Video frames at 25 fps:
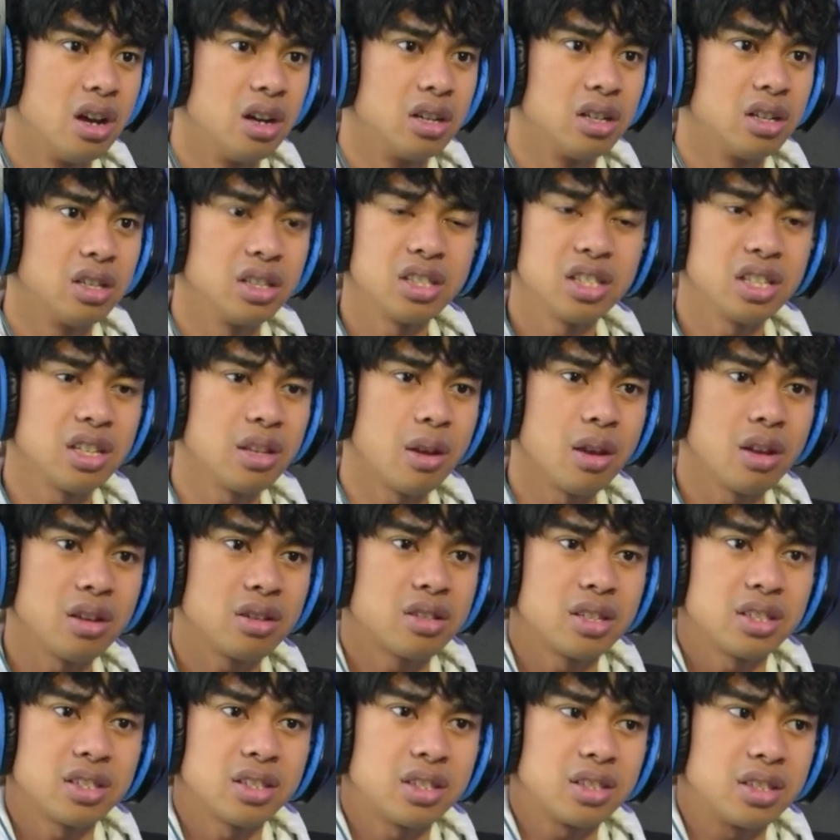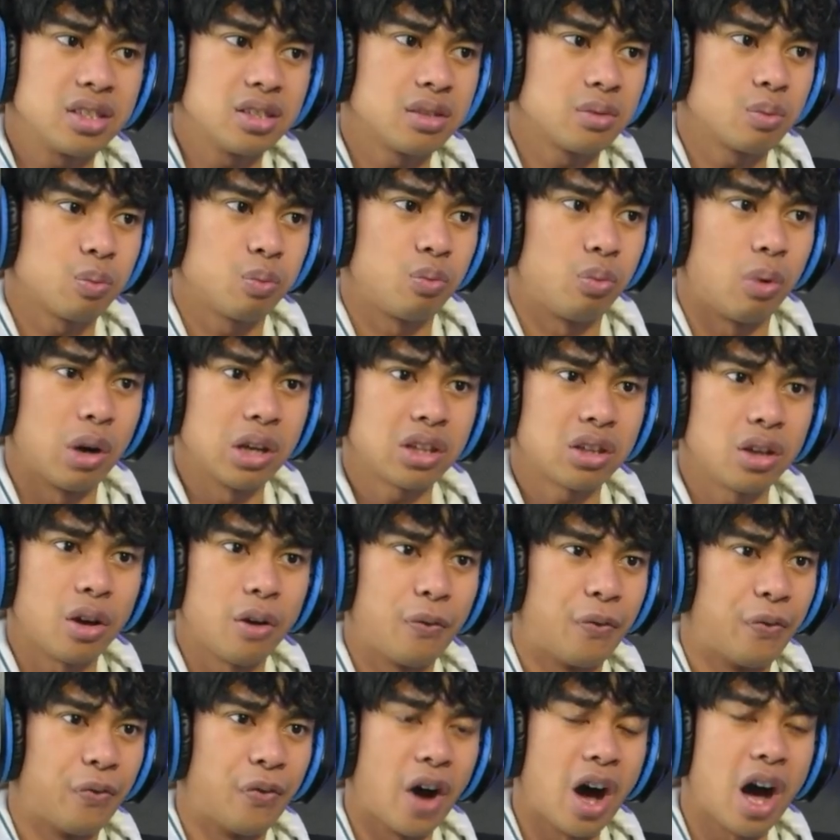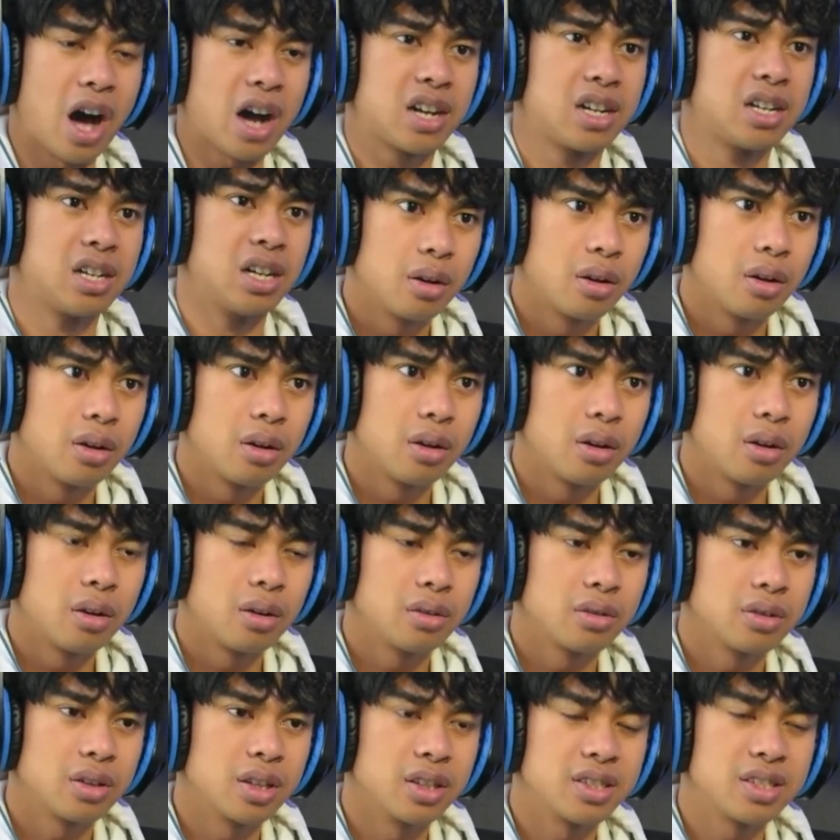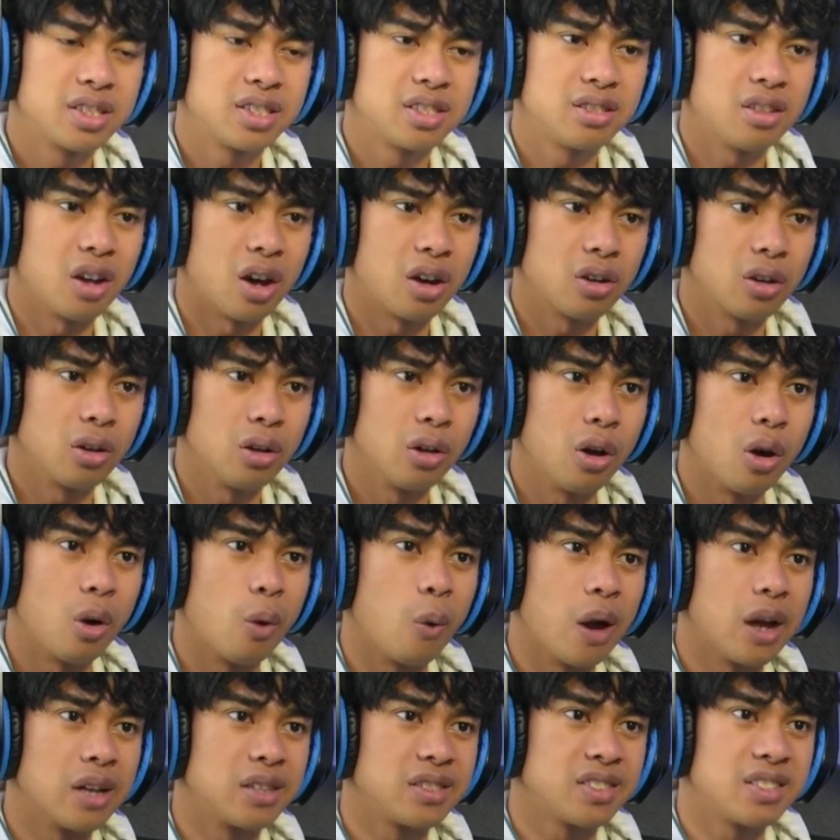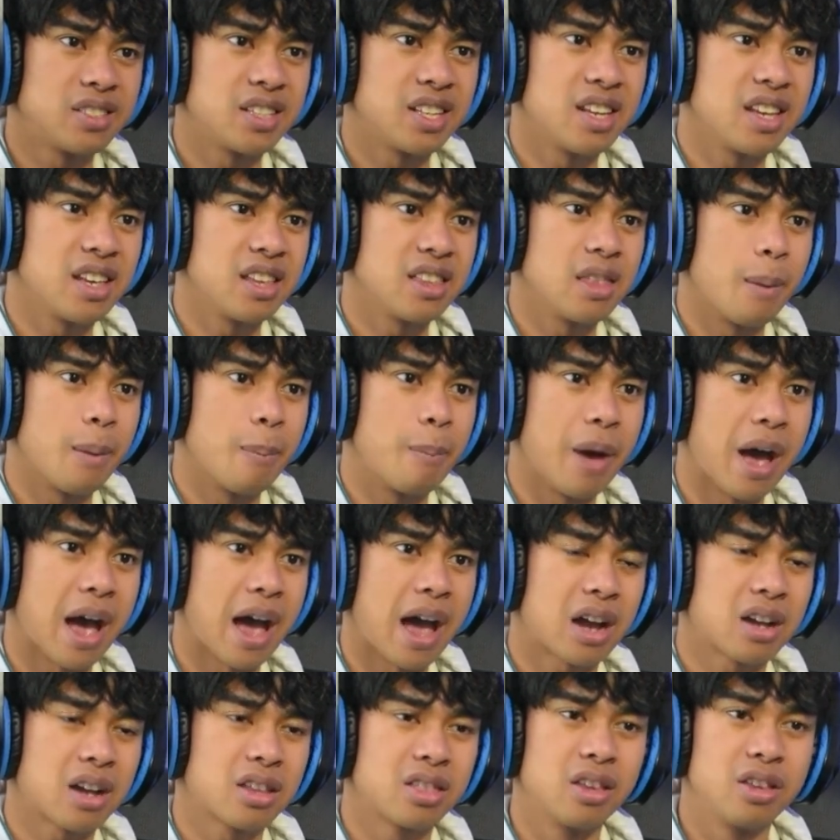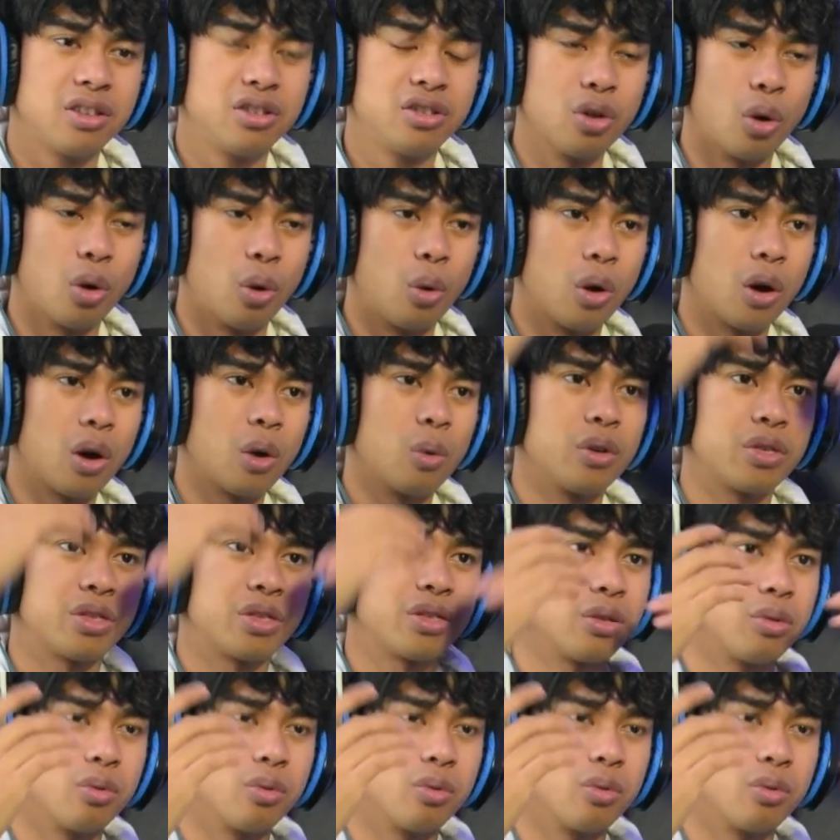This is what the fuck? The subtle OST in the back, the door with,